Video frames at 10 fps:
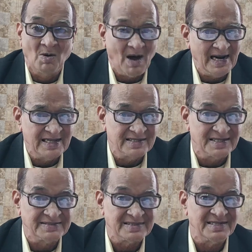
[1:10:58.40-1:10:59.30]
Now what
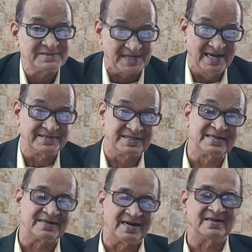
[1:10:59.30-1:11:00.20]
is this trade
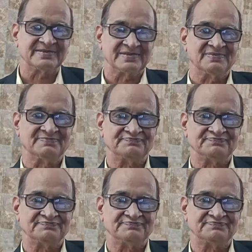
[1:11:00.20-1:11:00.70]
secret?